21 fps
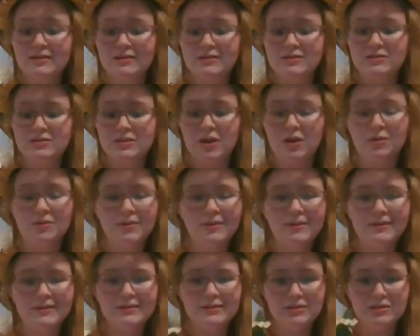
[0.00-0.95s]
So
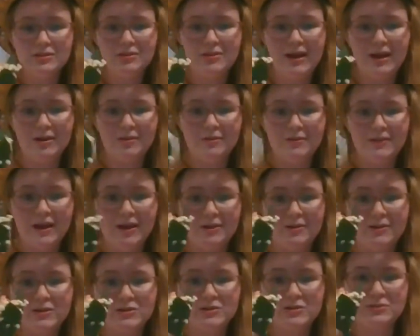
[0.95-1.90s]
you know how
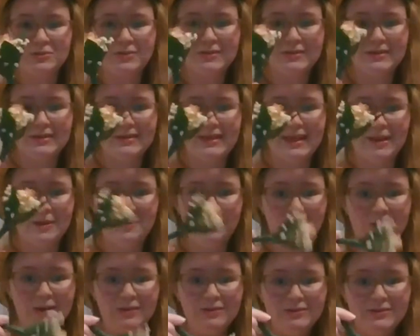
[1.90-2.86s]
flowers, when they
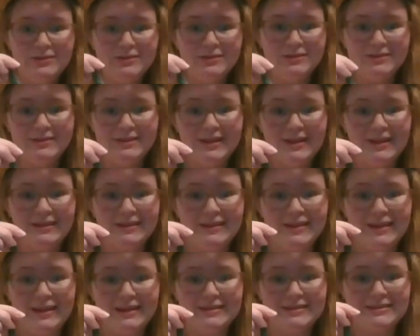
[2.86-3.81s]
wilt and then
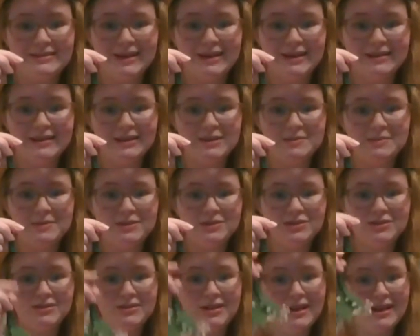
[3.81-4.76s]
they get stuck in this
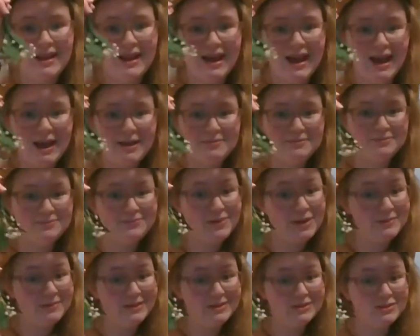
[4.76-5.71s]
position, I'm pretty
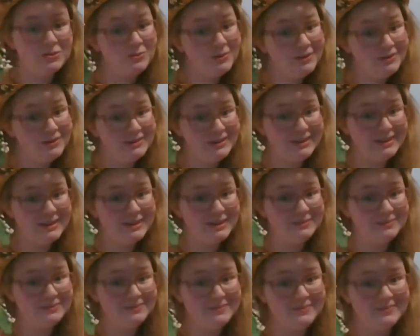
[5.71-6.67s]
much wilting
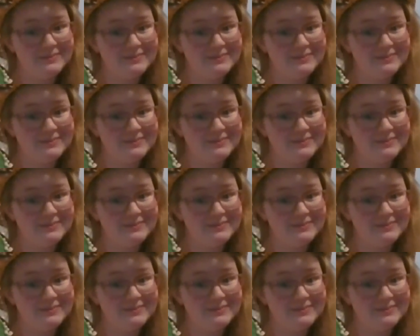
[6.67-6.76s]
them,